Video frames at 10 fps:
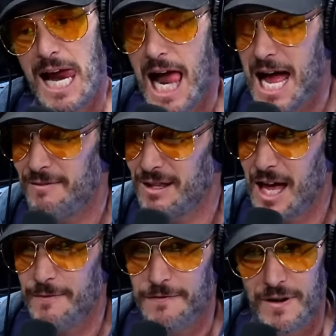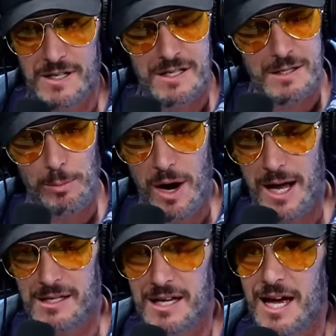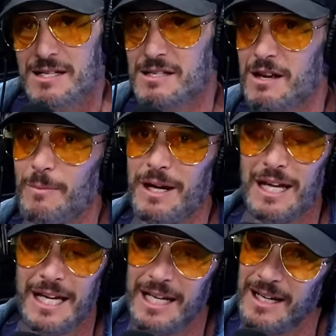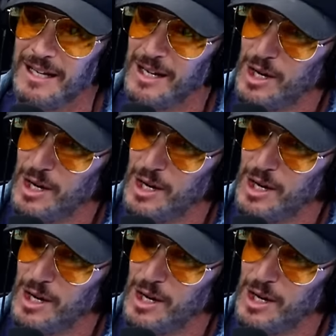I have a lot of fun surprise guests coming in.